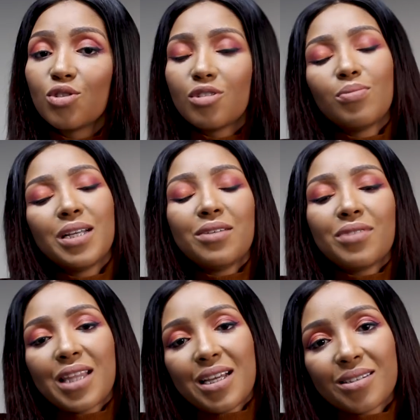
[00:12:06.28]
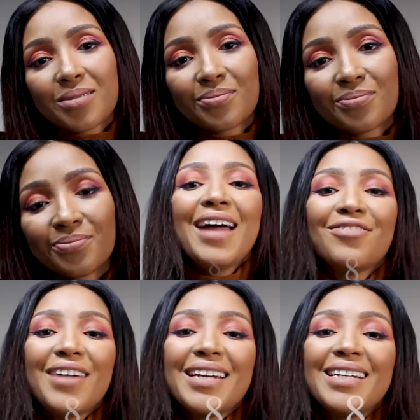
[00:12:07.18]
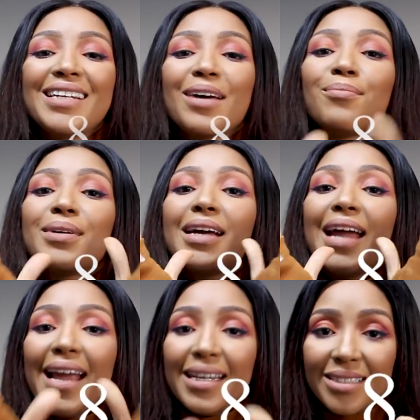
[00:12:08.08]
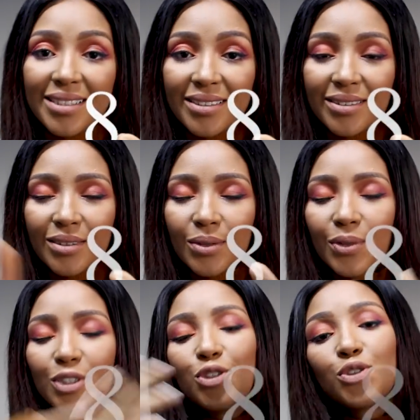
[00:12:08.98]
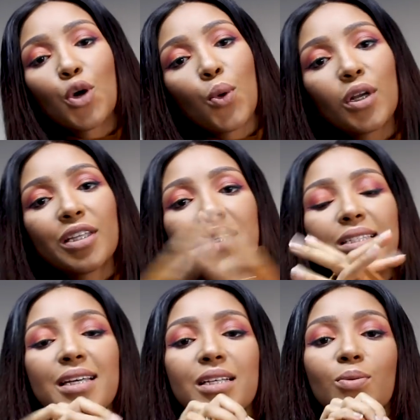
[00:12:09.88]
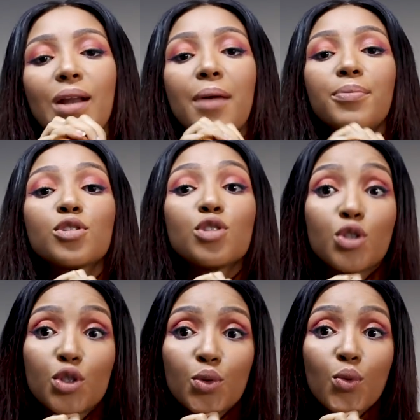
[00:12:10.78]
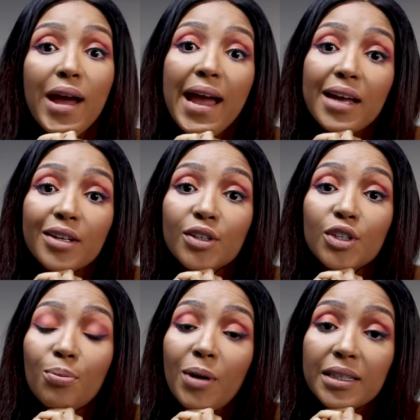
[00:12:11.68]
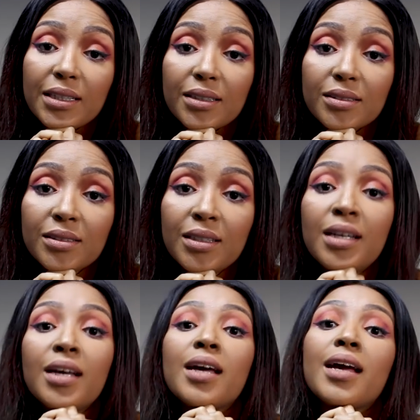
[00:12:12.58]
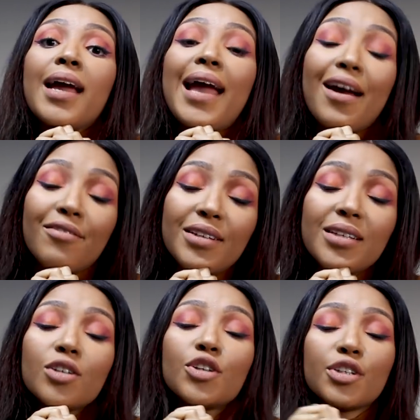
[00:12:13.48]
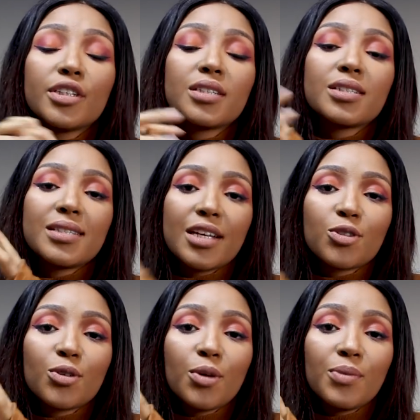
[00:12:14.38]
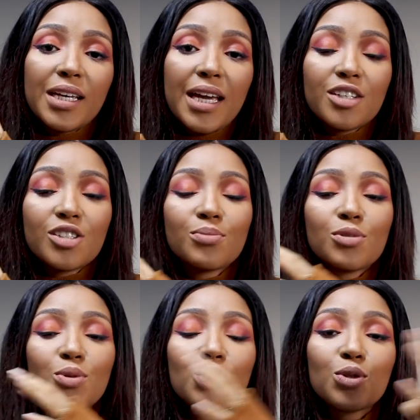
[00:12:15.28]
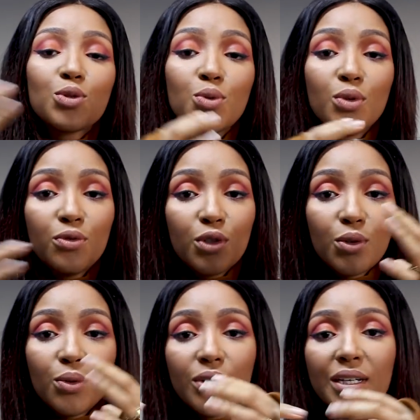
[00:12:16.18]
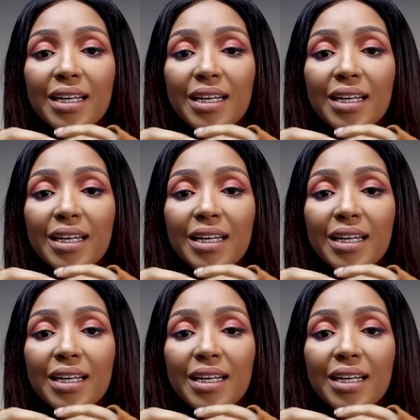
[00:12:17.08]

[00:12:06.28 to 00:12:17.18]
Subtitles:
to you believing that. And finally, number 8. Once you know all of these things, what happens to you and your partner? Having good sexual communication between the two of you